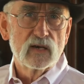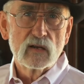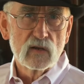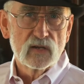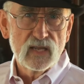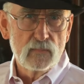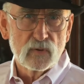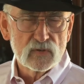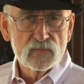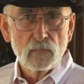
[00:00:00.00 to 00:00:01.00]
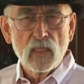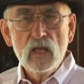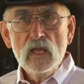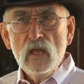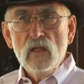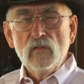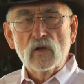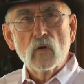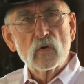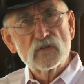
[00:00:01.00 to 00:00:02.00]
hard keepers.
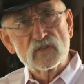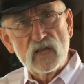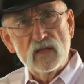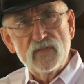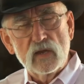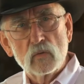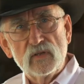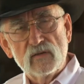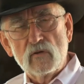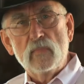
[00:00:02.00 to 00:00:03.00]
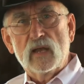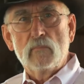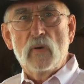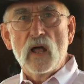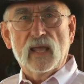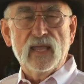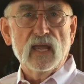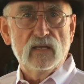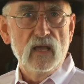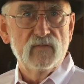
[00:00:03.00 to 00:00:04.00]
There are horses out there with different metabolic
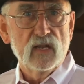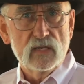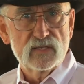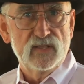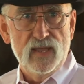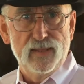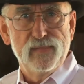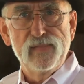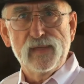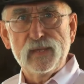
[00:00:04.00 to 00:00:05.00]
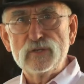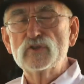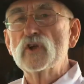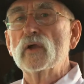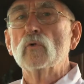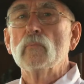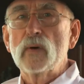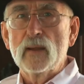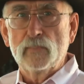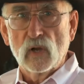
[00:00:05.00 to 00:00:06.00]
activities than the general
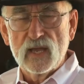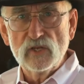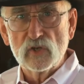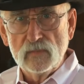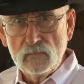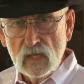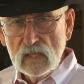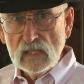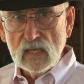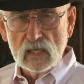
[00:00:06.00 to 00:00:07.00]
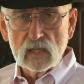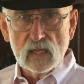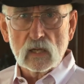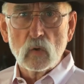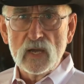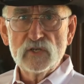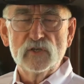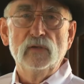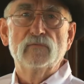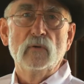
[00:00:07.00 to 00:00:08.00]
population, and I'll get a
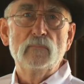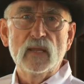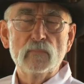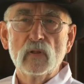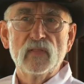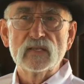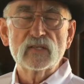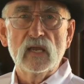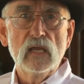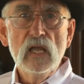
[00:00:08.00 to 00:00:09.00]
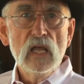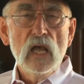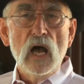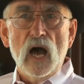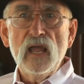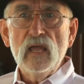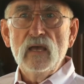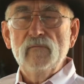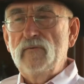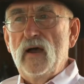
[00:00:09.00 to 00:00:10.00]
question from people that say, I
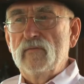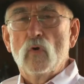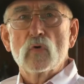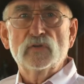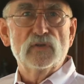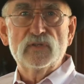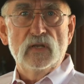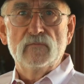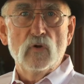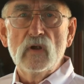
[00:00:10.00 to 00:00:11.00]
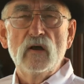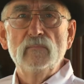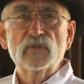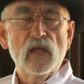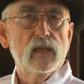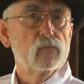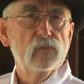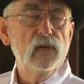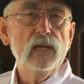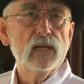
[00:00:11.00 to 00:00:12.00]
have 5 horses and 4 of them stay in
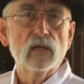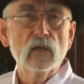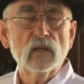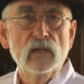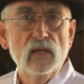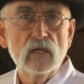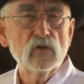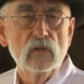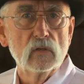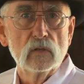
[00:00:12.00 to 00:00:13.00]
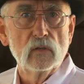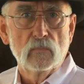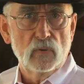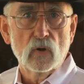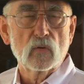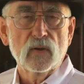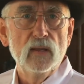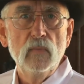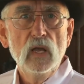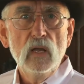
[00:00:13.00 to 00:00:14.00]
really good condition on the
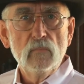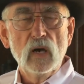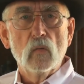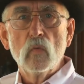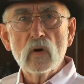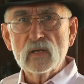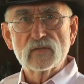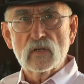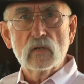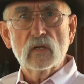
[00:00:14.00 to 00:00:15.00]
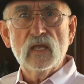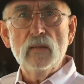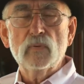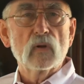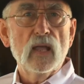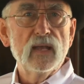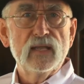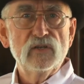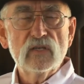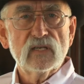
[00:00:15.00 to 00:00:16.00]
program, but one is a hard keeper and
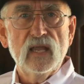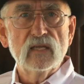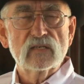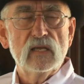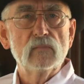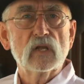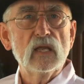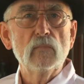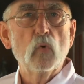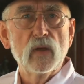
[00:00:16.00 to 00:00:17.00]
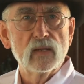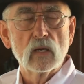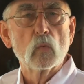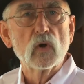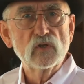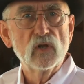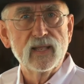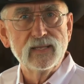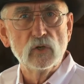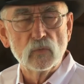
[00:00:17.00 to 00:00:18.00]
I just can't seem to keep weight on. What should
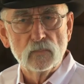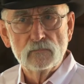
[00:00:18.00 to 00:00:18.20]
I do?